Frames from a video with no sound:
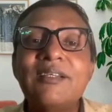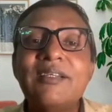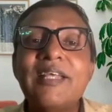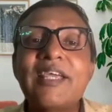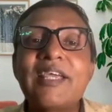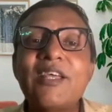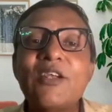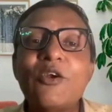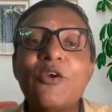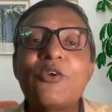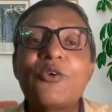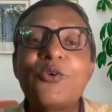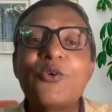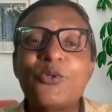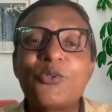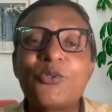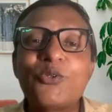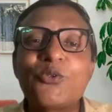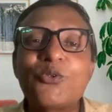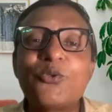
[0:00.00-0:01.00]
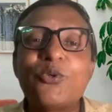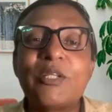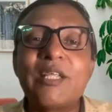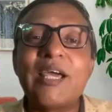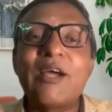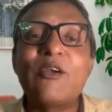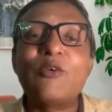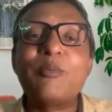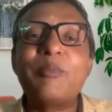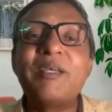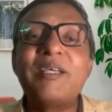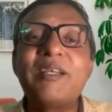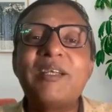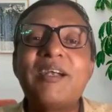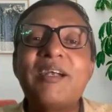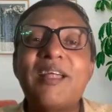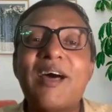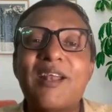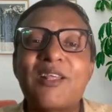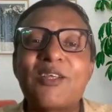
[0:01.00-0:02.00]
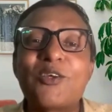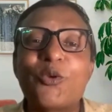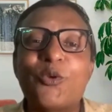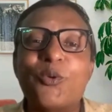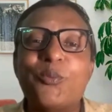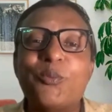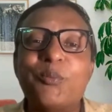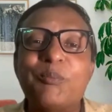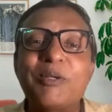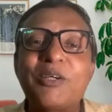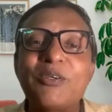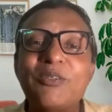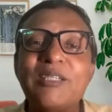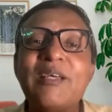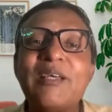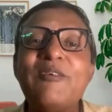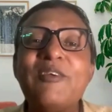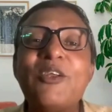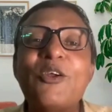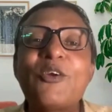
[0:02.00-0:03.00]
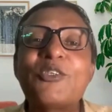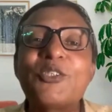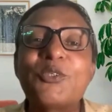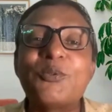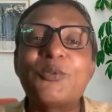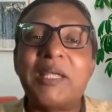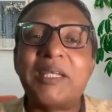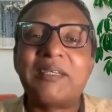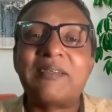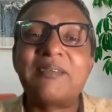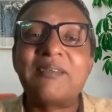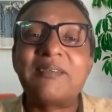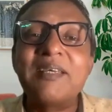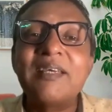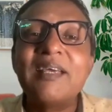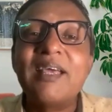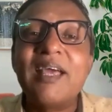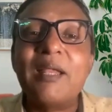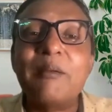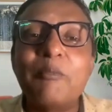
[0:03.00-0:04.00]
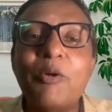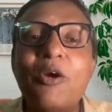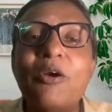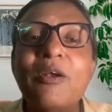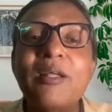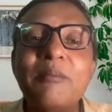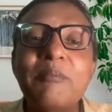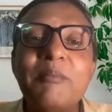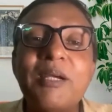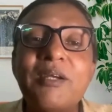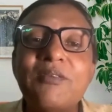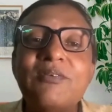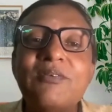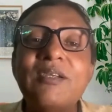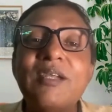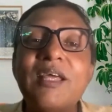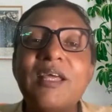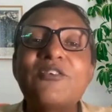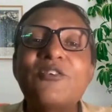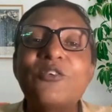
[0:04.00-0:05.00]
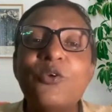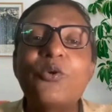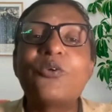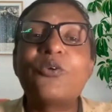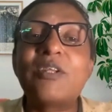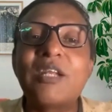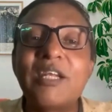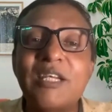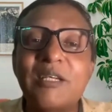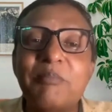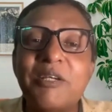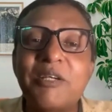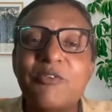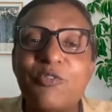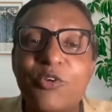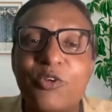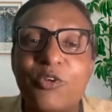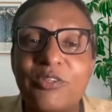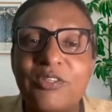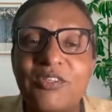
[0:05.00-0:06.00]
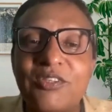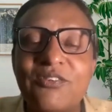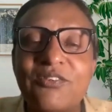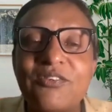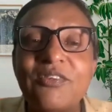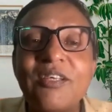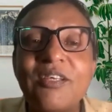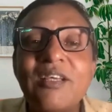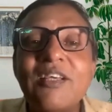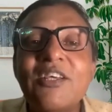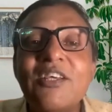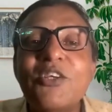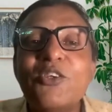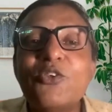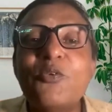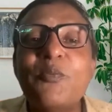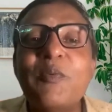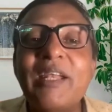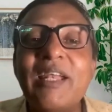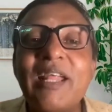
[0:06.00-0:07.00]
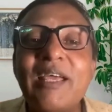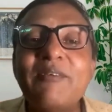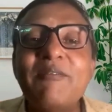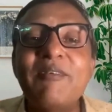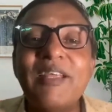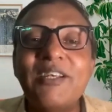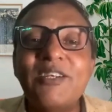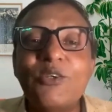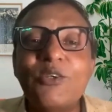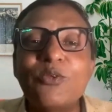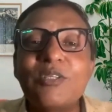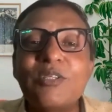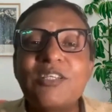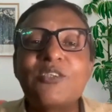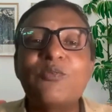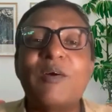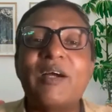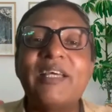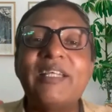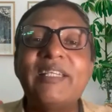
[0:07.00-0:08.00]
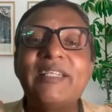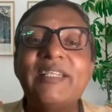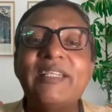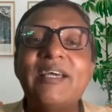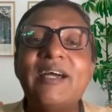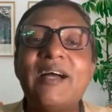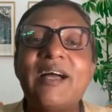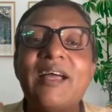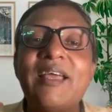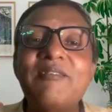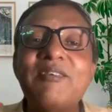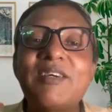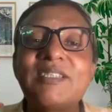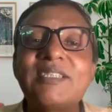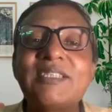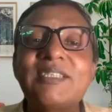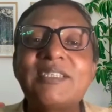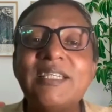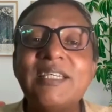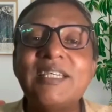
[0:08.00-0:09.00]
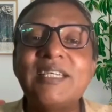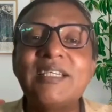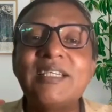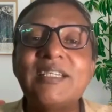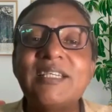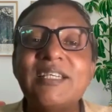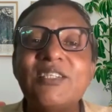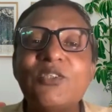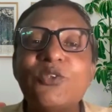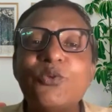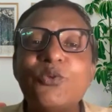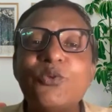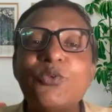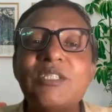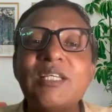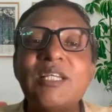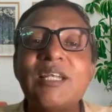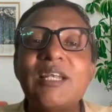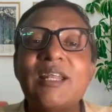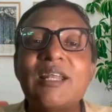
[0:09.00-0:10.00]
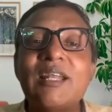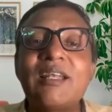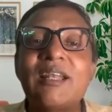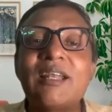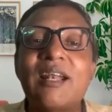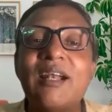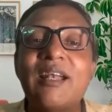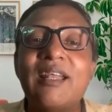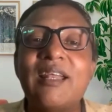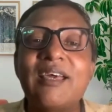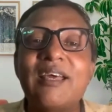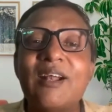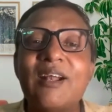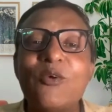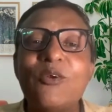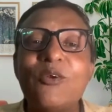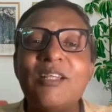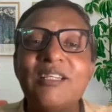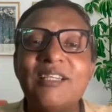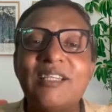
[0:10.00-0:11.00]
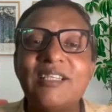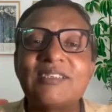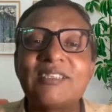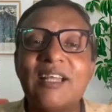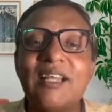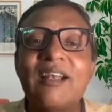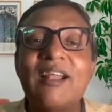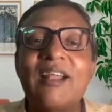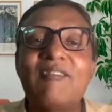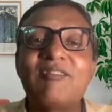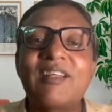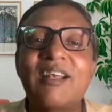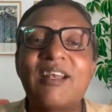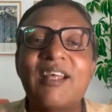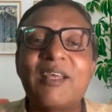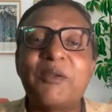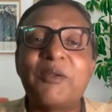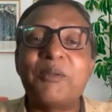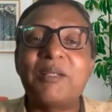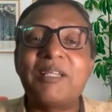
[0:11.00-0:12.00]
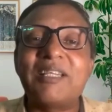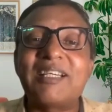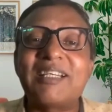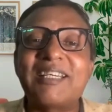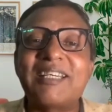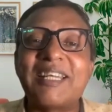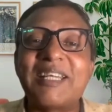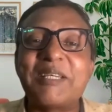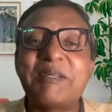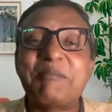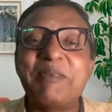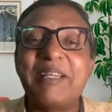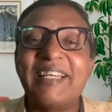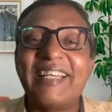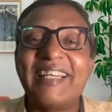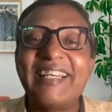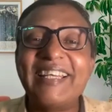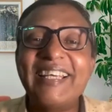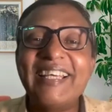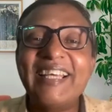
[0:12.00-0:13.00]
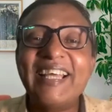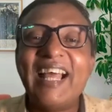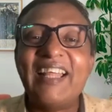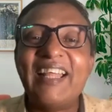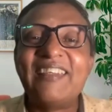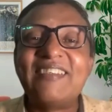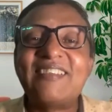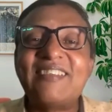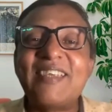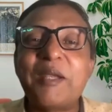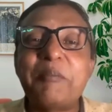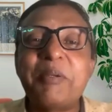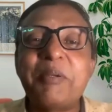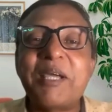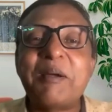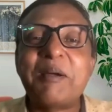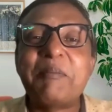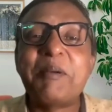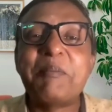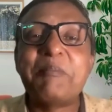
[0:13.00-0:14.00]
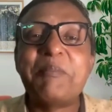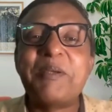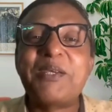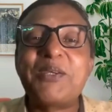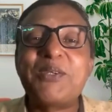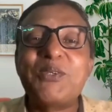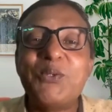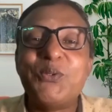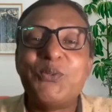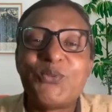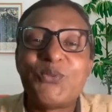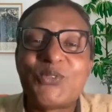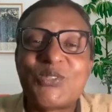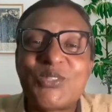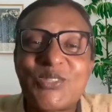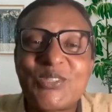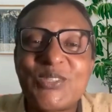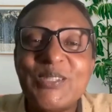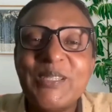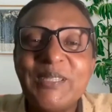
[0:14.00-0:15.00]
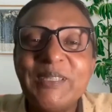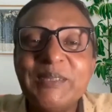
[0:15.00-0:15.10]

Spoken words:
They cannot go to school. They have to be in a dark room because they will not sweat. And modern medicine has no treatment for this. So when I went to this Vaidya, I was seeing these two children running around in the sun after Ayurvedic treatment. And this had become a big news.